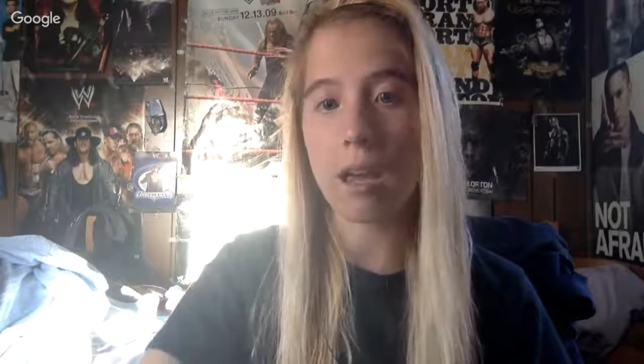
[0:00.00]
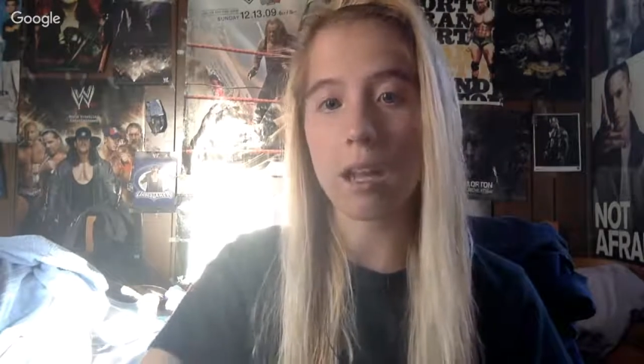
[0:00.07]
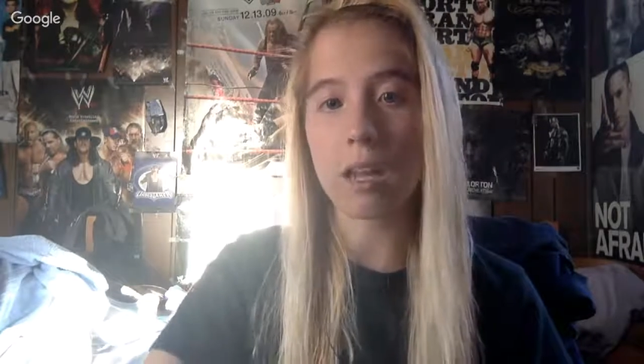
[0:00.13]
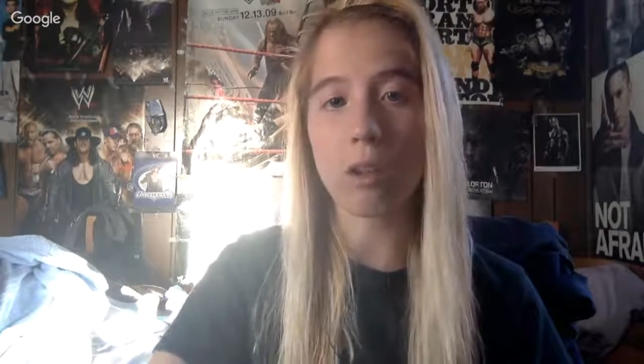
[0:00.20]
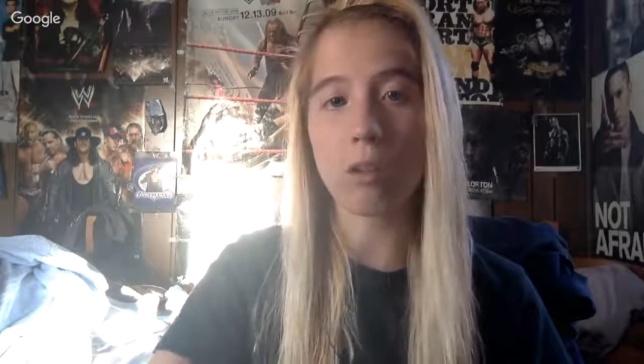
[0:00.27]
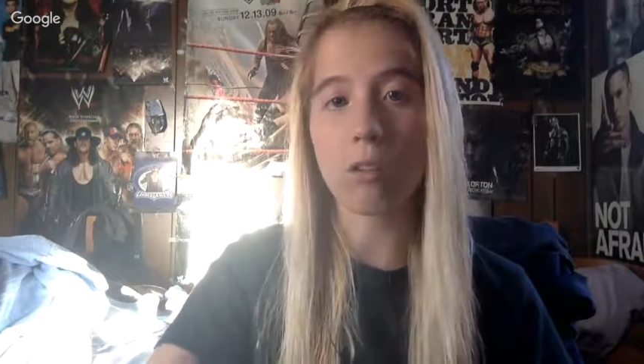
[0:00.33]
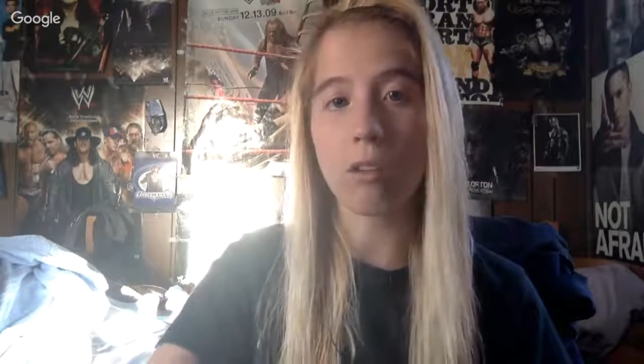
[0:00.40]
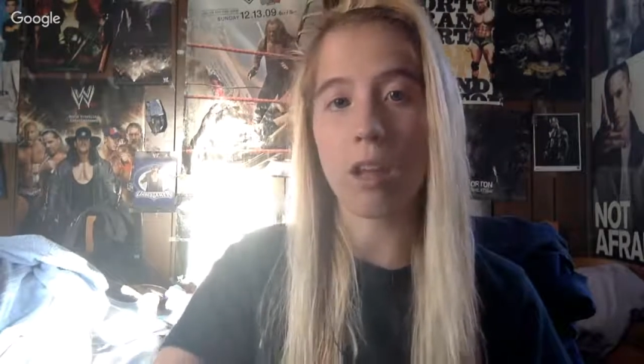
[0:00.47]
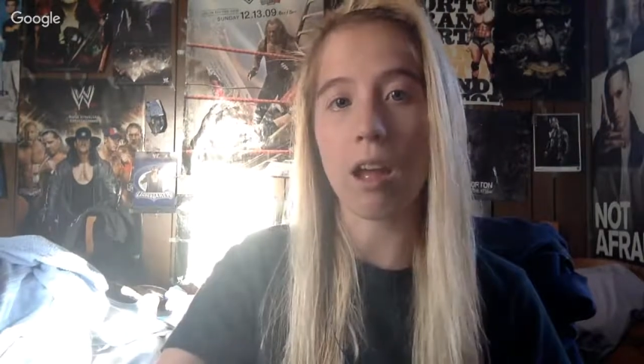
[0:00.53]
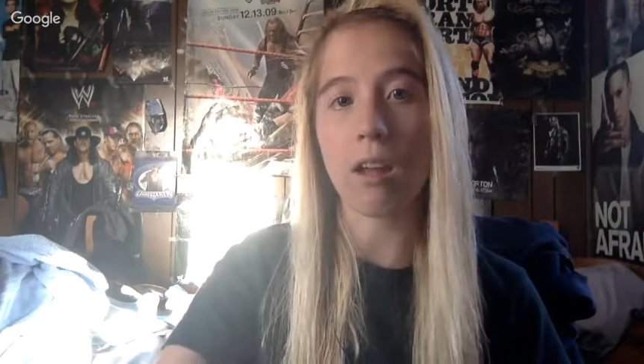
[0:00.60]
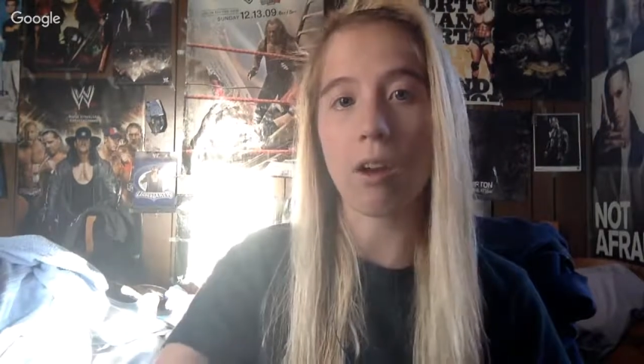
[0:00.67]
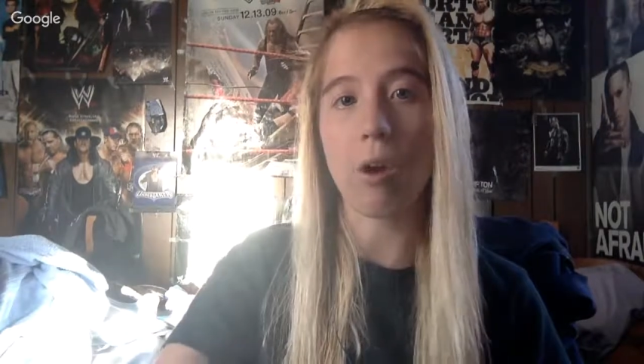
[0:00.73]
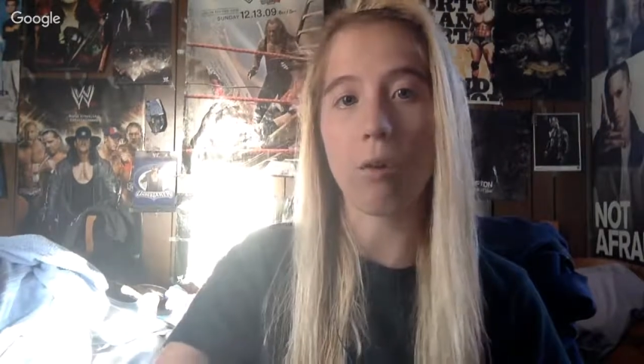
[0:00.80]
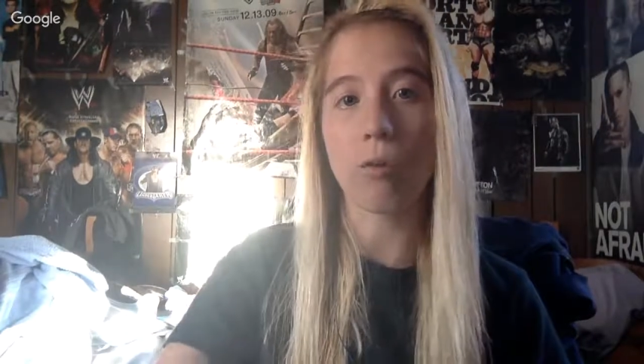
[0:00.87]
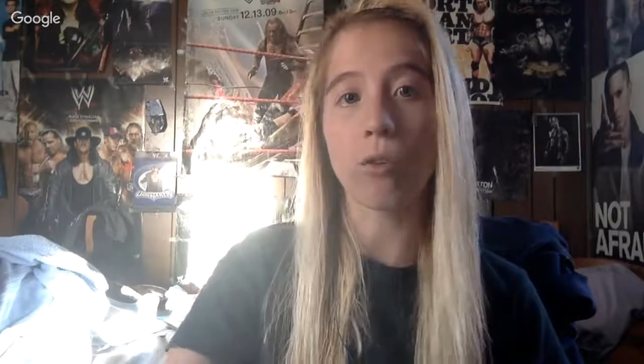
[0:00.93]
And you said
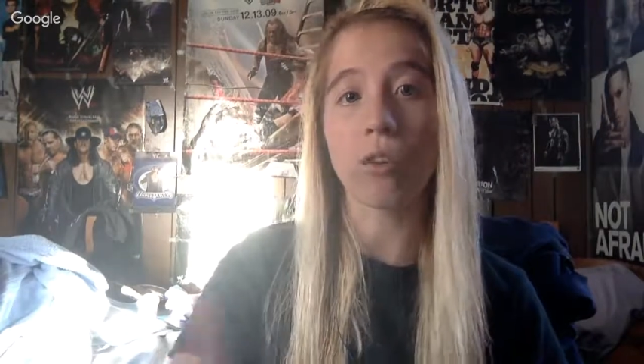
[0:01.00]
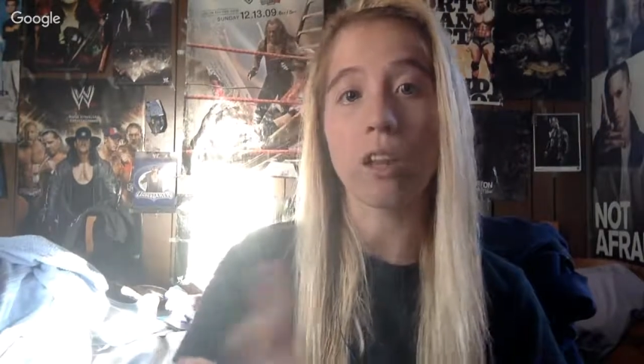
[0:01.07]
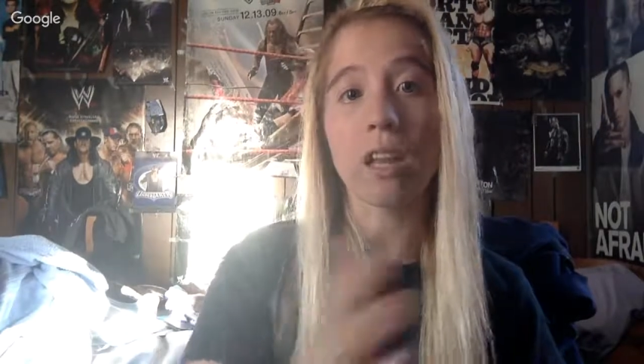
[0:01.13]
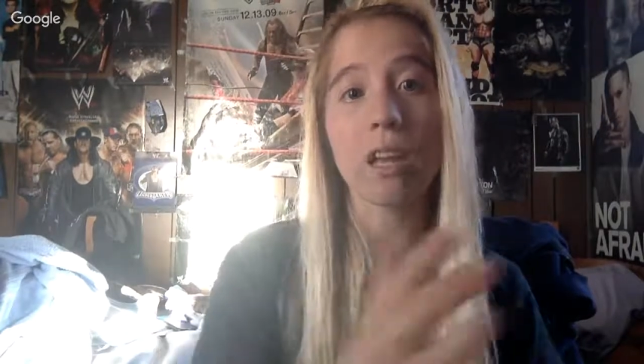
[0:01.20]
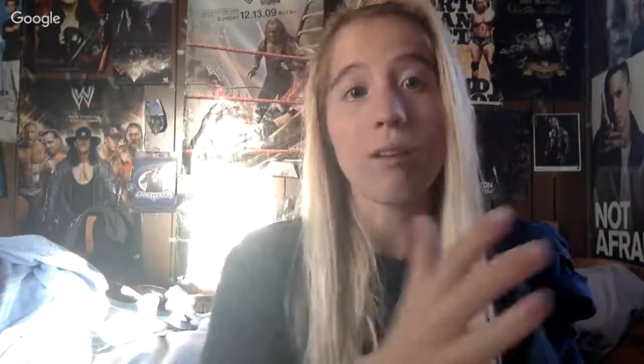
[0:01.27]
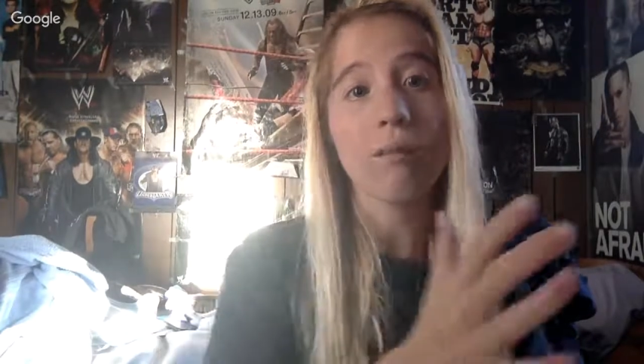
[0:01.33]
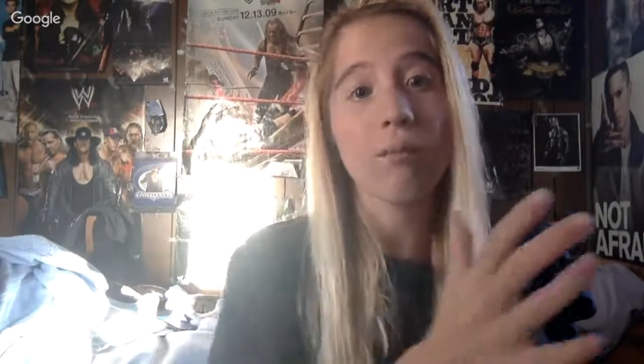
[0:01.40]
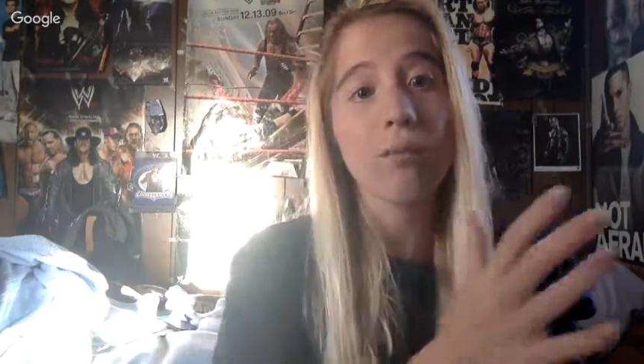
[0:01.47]
hopefully